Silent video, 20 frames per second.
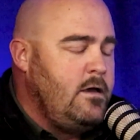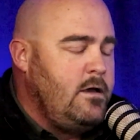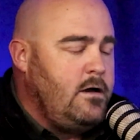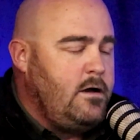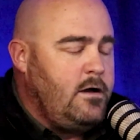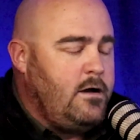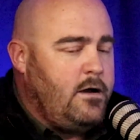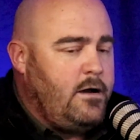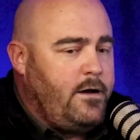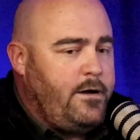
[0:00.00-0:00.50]

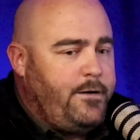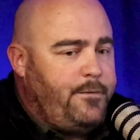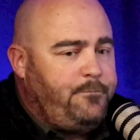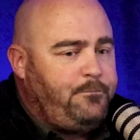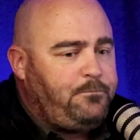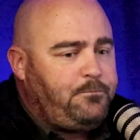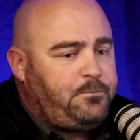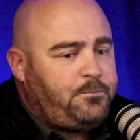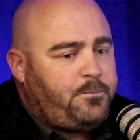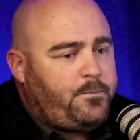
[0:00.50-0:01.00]

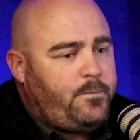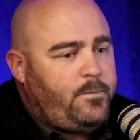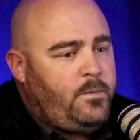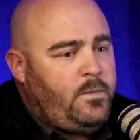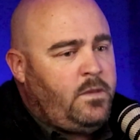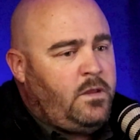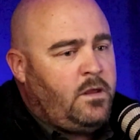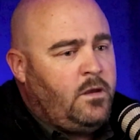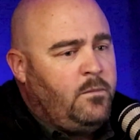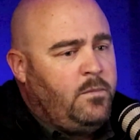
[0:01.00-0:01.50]

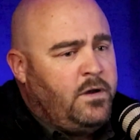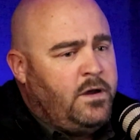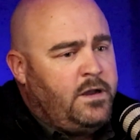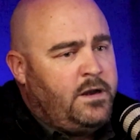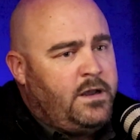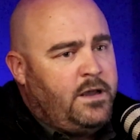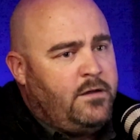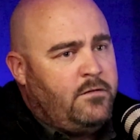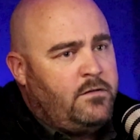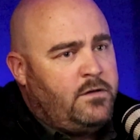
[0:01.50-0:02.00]

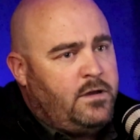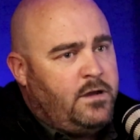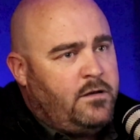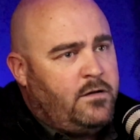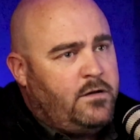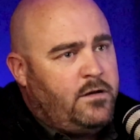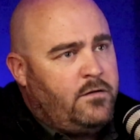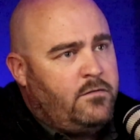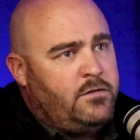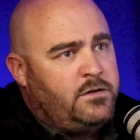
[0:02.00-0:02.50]
But it
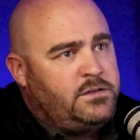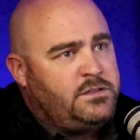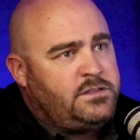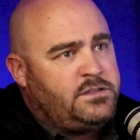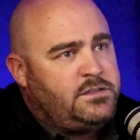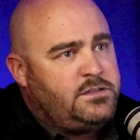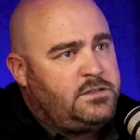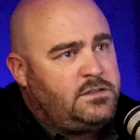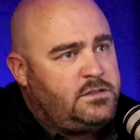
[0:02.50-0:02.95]
was